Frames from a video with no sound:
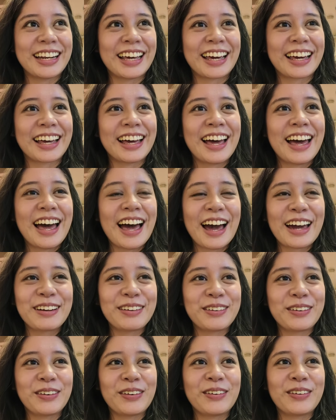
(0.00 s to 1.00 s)
Like, I
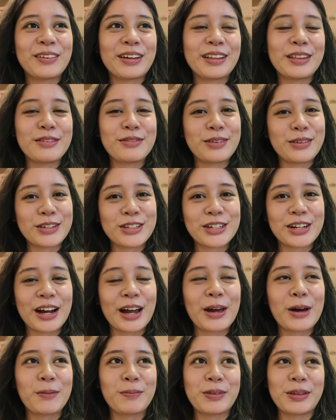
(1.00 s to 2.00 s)
don't know, in the future,
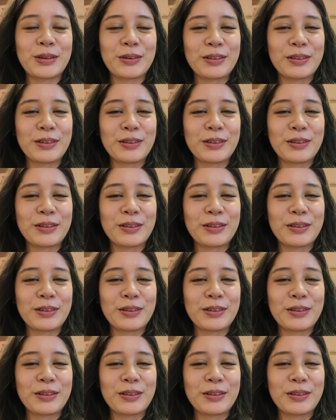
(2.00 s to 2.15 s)
I hope to